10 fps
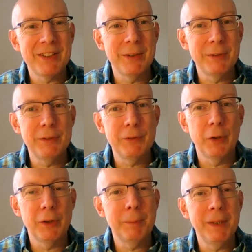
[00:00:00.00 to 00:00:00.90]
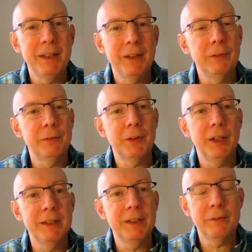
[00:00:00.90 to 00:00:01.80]
So you've got a bit of
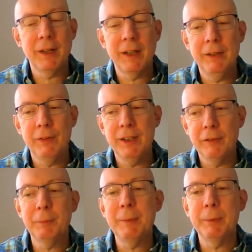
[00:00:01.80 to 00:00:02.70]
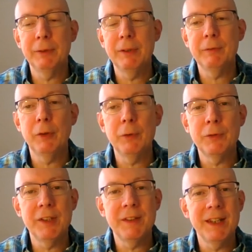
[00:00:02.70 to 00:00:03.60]
kind of if enough people are
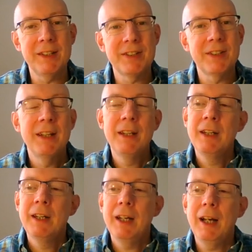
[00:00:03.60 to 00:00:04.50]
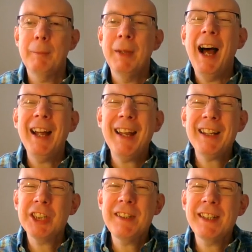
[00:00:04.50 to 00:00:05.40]
involved in this. Um, I
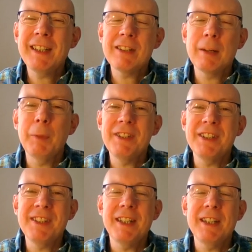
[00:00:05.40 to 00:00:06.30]
actually think in some ways it's,